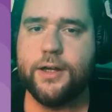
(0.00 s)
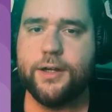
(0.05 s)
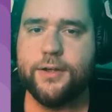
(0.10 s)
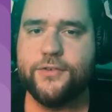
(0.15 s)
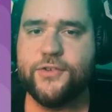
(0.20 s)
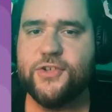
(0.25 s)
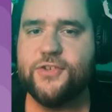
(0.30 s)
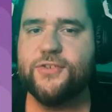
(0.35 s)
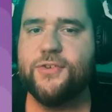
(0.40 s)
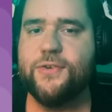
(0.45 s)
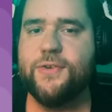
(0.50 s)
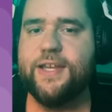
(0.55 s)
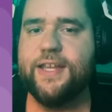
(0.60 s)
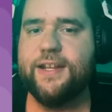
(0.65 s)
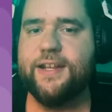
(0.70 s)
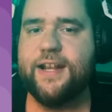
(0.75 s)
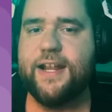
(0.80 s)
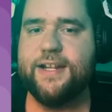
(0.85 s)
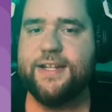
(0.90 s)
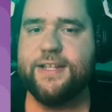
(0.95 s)
Just so you
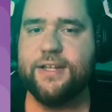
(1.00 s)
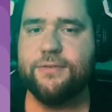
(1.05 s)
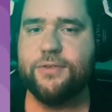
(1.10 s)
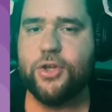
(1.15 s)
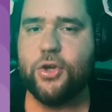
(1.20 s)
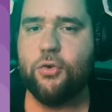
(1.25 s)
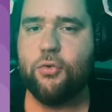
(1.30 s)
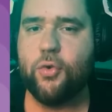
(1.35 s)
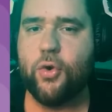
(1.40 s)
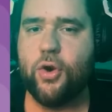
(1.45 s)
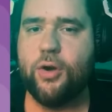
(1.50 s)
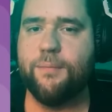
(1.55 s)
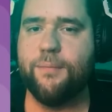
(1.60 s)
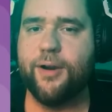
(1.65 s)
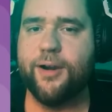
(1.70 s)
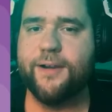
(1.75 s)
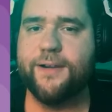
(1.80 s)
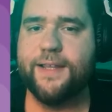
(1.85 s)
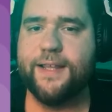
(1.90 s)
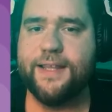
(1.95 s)
get an idea of the overall
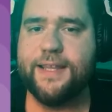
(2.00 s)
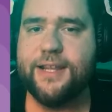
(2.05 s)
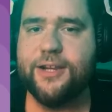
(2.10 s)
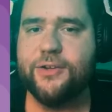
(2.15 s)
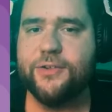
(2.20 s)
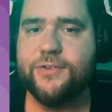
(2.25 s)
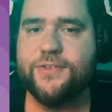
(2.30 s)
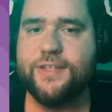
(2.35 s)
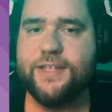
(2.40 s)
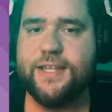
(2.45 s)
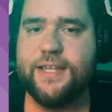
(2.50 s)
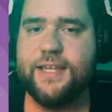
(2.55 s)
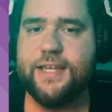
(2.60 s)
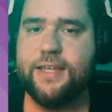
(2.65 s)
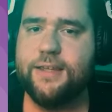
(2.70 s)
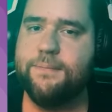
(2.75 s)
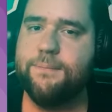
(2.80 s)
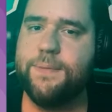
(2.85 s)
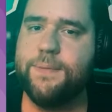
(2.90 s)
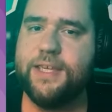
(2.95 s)
market, here's
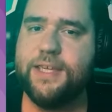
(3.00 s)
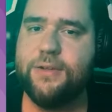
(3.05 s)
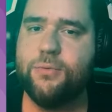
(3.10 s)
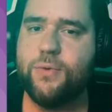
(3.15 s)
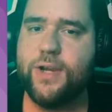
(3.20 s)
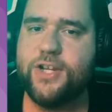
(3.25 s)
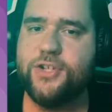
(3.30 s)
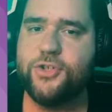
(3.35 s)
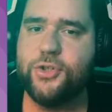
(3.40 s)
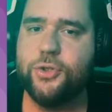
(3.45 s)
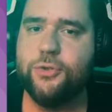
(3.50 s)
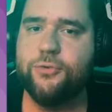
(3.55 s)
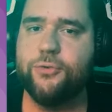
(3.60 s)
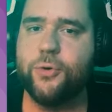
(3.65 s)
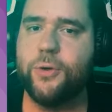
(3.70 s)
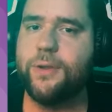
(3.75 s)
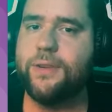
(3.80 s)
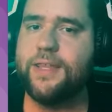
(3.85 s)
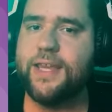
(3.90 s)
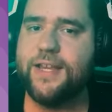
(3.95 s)
the PE ratio
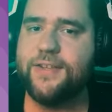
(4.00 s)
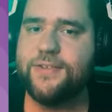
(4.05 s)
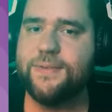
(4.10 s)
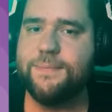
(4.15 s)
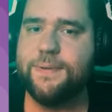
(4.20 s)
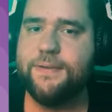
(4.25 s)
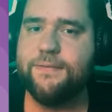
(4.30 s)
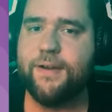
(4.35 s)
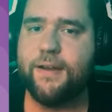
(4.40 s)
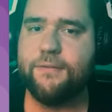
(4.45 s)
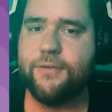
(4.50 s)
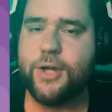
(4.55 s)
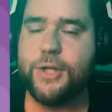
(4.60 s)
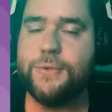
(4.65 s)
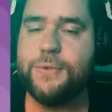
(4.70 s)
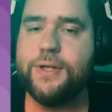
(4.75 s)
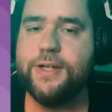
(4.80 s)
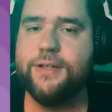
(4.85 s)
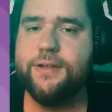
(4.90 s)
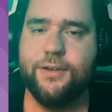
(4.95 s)
for the S&P
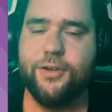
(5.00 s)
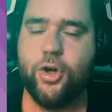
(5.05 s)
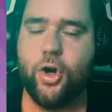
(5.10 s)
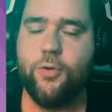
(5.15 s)
500.